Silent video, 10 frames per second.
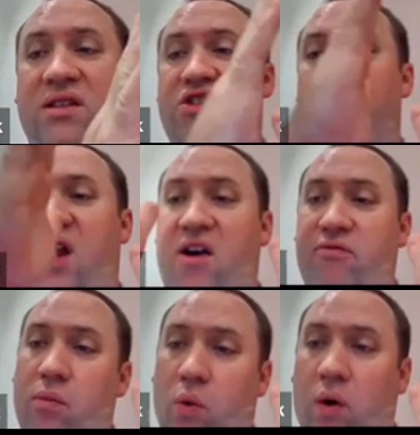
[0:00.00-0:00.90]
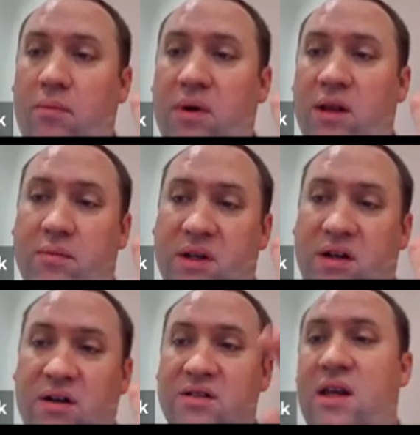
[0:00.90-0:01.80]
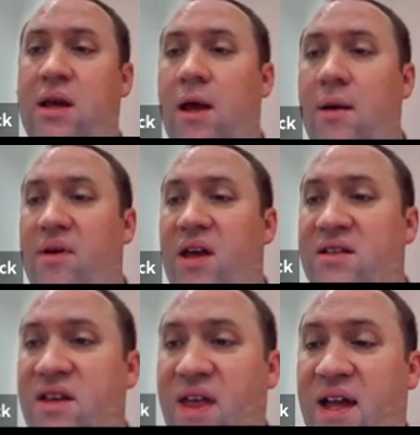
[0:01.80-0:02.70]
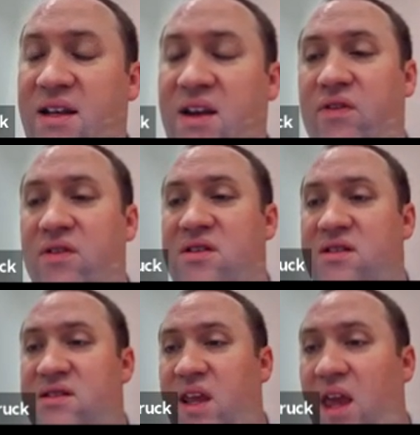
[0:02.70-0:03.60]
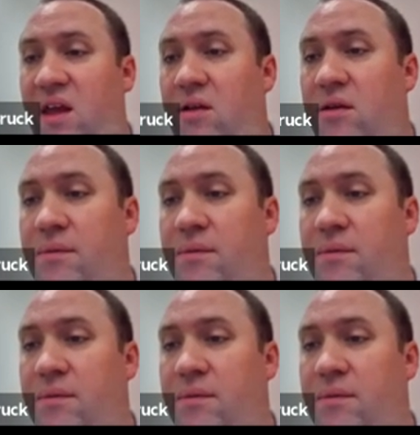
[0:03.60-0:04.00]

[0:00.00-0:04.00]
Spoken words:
I should have more millimeters because of that difference in scale.